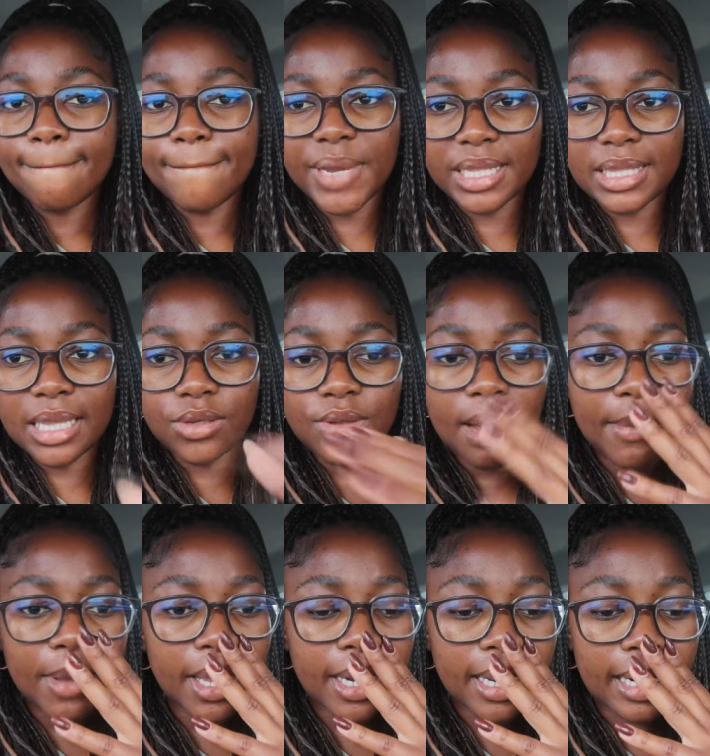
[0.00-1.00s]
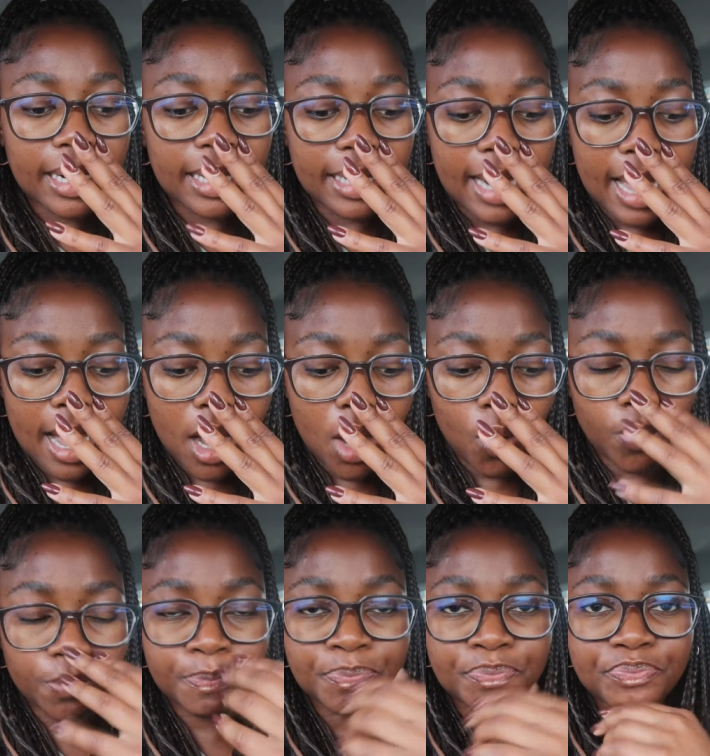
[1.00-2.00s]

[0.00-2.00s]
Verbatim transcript: But that's where I'm heading now.